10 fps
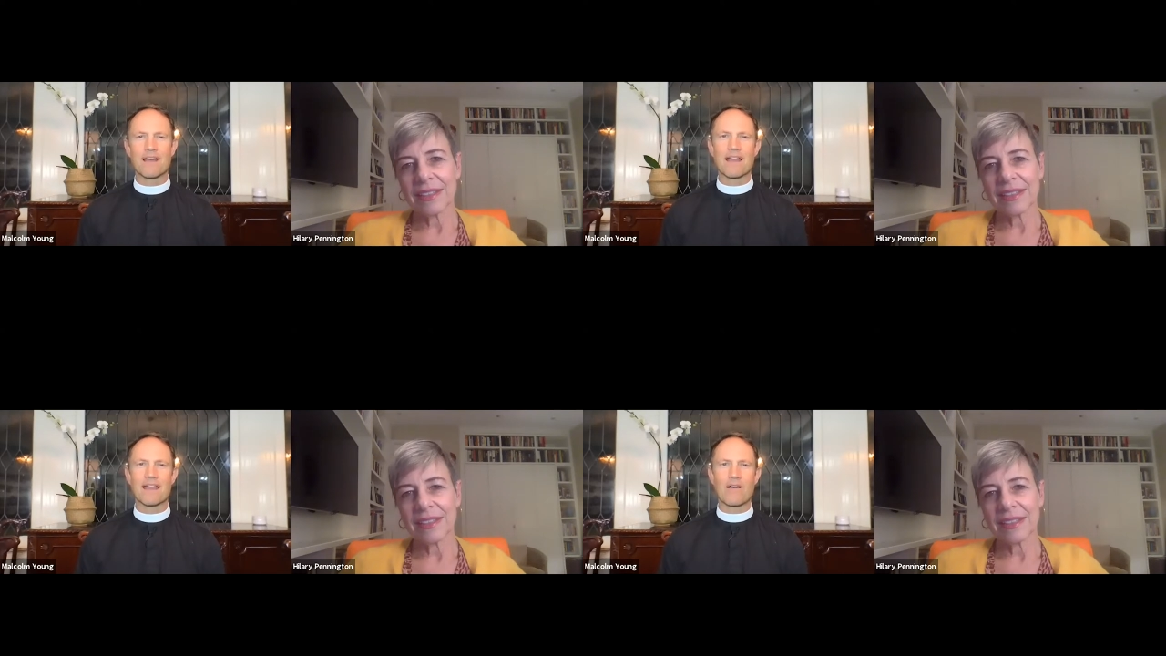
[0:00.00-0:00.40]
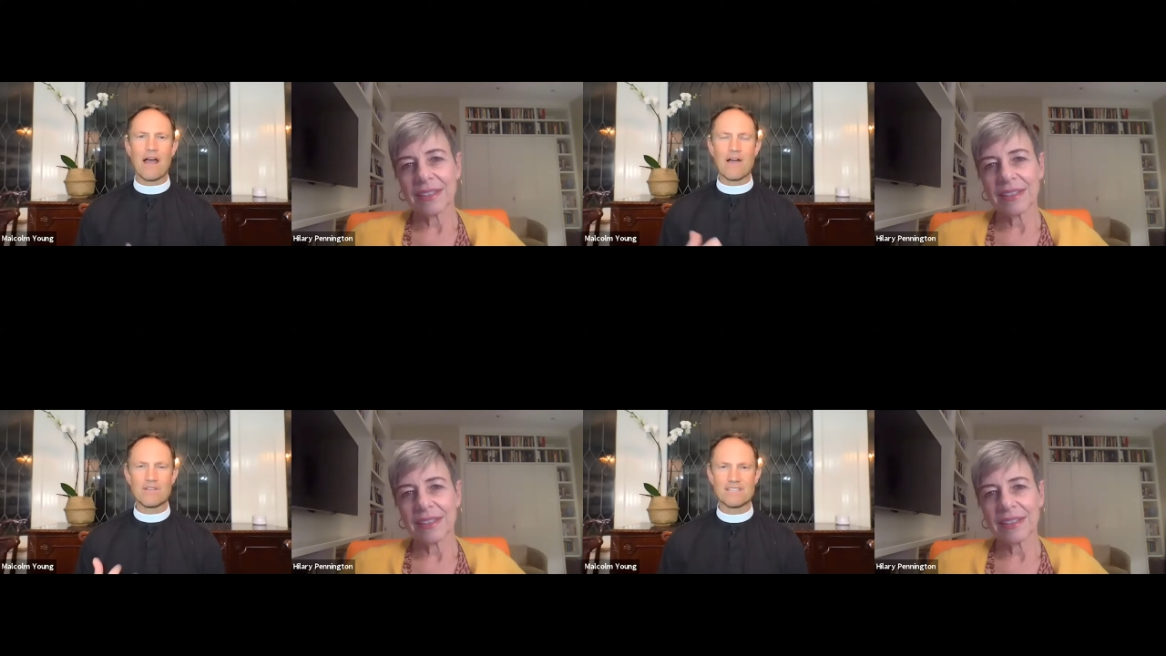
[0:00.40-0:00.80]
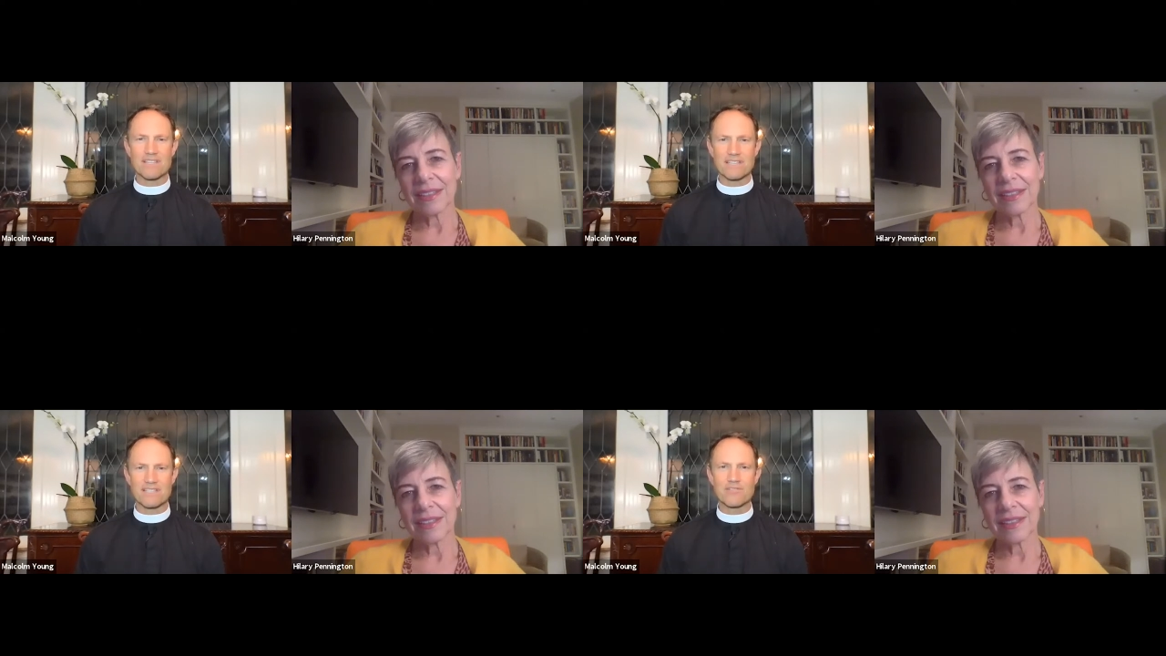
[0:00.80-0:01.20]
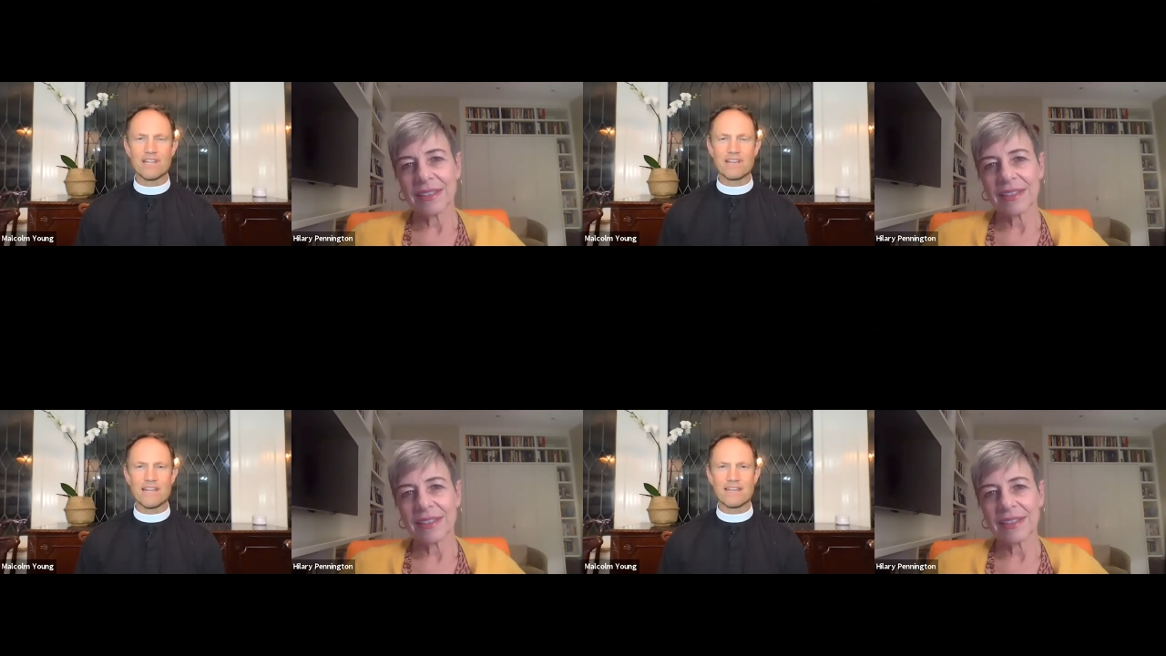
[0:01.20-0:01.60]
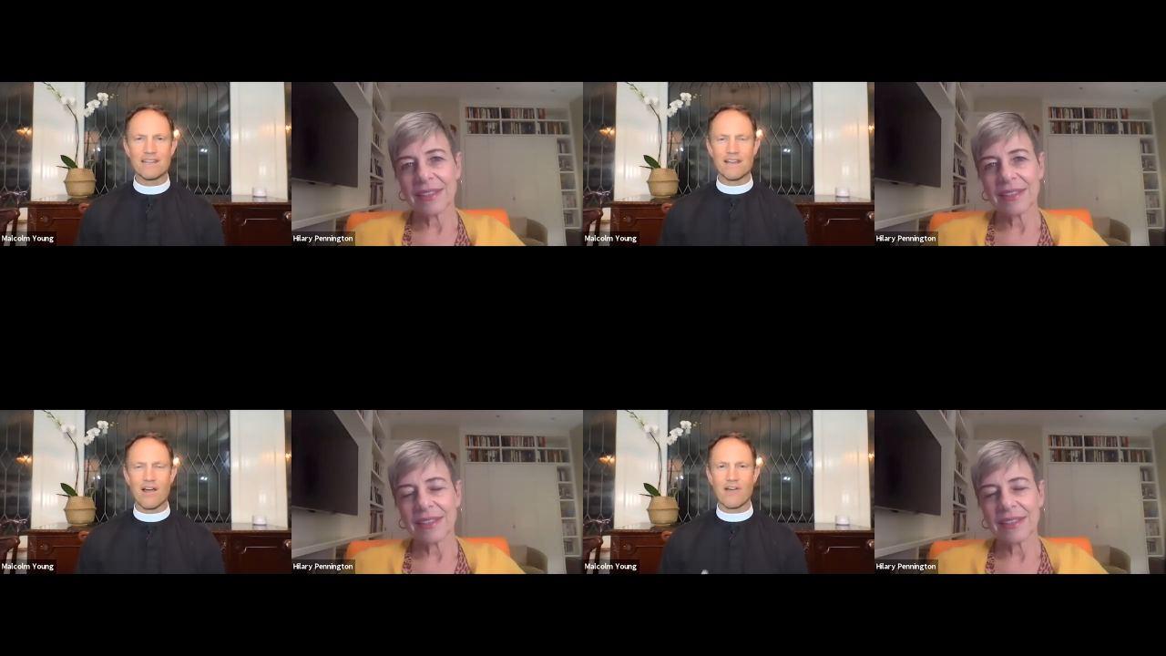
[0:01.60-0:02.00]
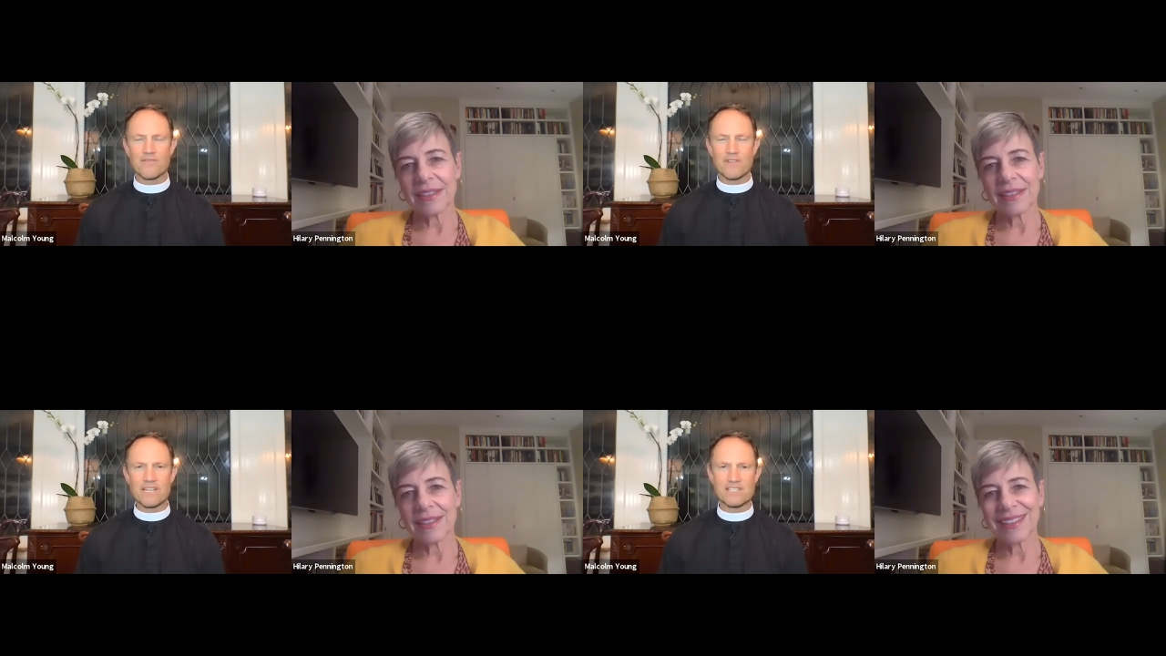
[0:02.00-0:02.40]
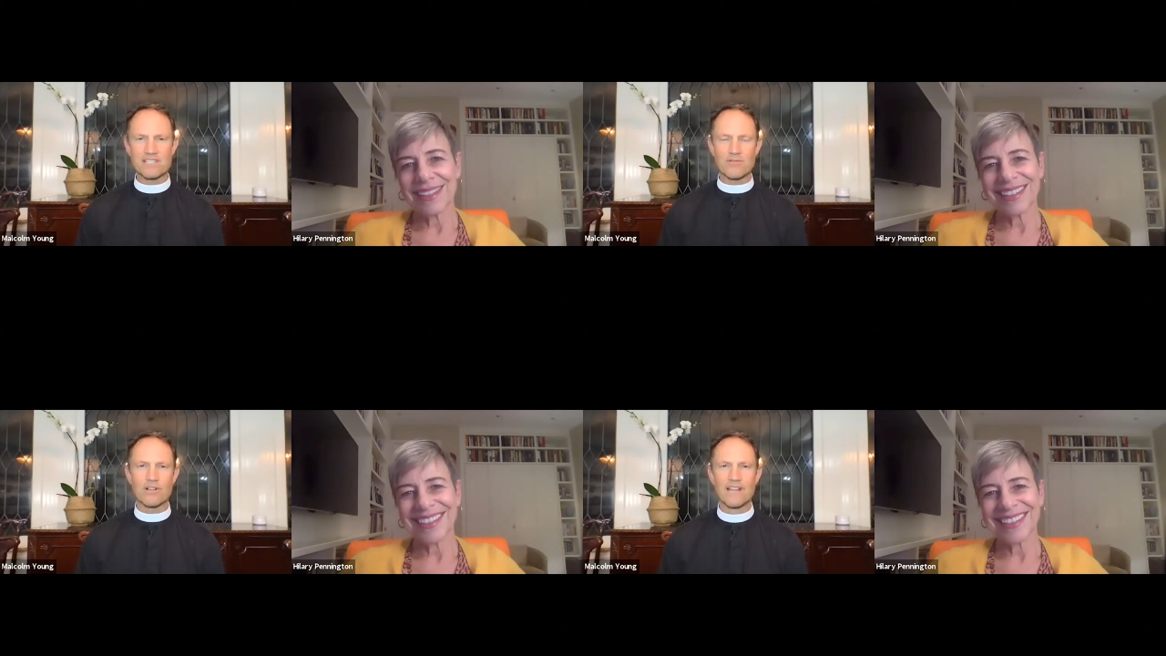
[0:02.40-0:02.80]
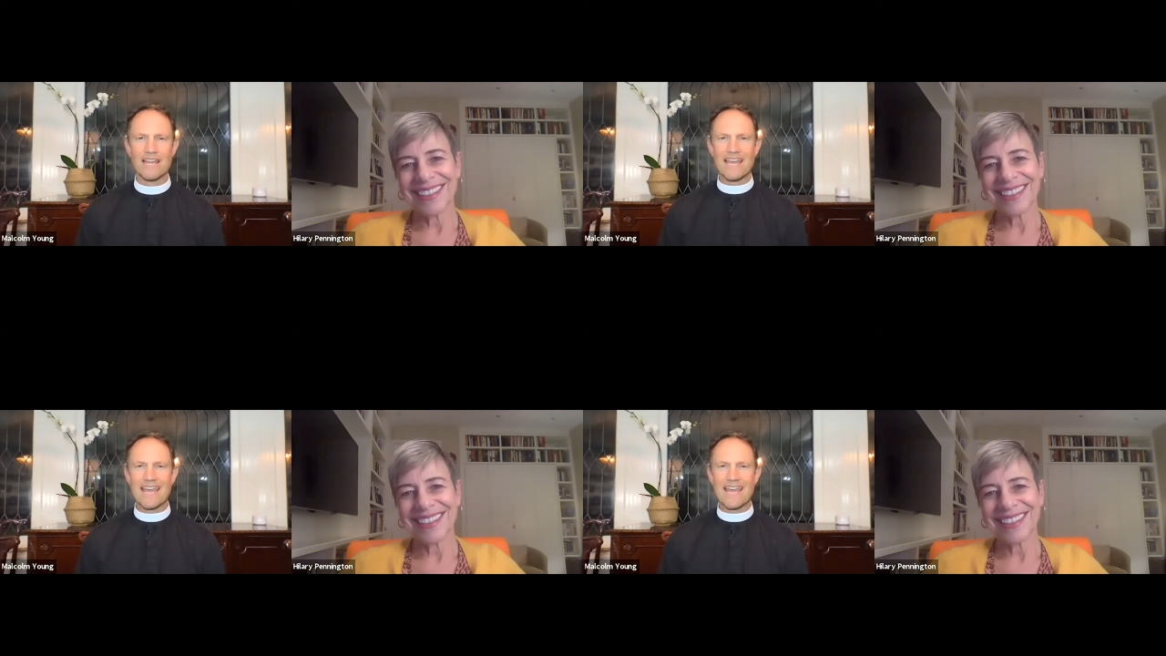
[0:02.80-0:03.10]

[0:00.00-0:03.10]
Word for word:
Speaker 1: I, I, was a student at uh, Harvard Divinity School,